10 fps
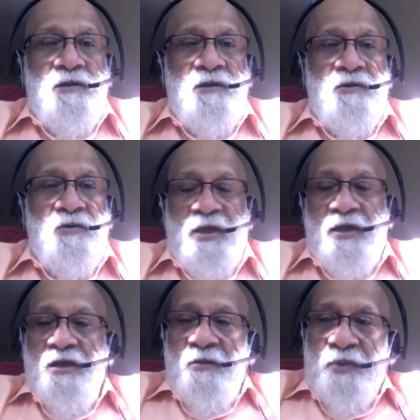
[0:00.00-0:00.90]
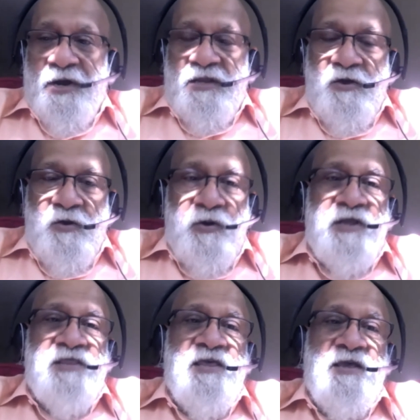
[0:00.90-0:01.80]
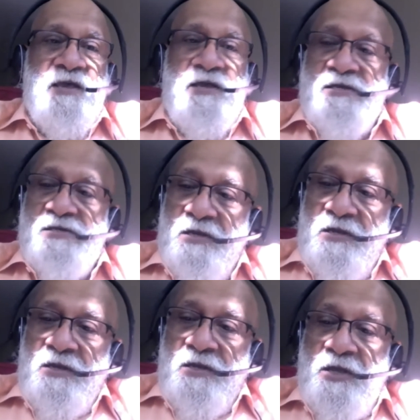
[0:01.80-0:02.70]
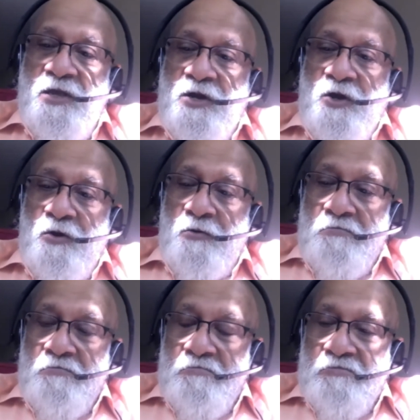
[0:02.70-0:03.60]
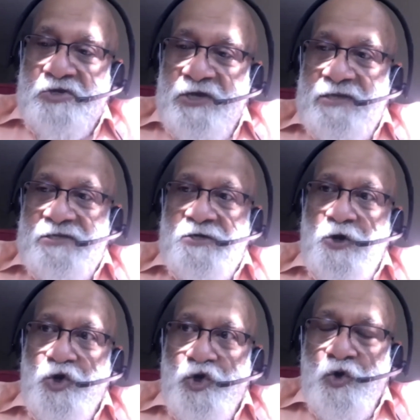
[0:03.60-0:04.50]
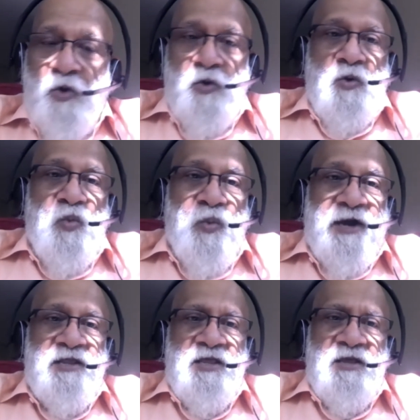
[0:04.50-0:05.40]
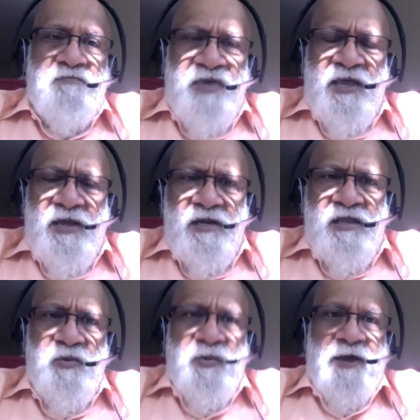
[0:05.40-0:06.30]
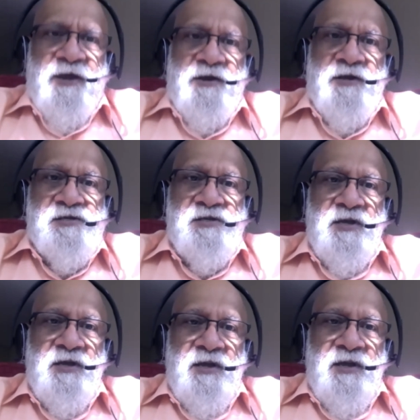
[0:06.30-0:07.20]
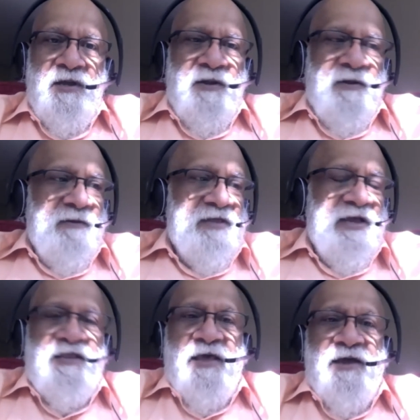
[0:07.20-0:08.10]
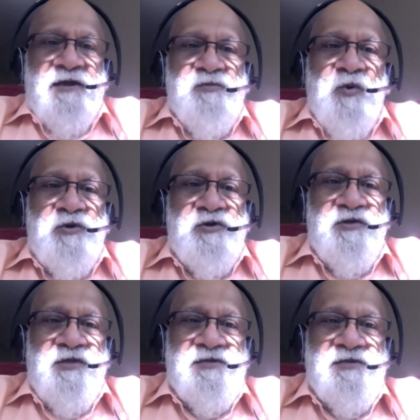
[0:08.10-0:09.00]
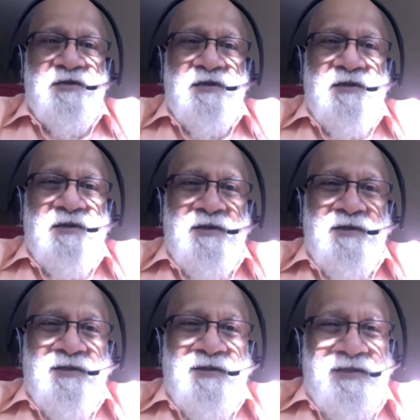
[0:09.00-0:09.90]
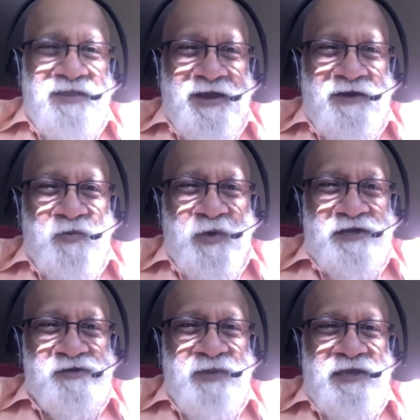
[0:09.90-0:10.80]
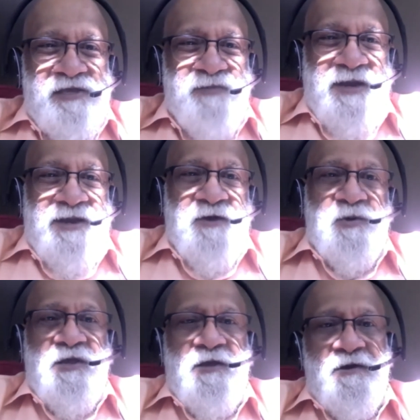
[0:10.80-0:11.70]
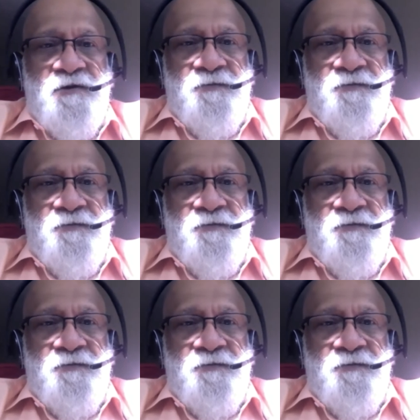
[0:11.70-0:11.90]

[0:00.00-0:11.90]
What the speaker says: Okay, but the only thing is, you know, just know one thing. Be in the awareness that there is more to this than what is being spelled out here.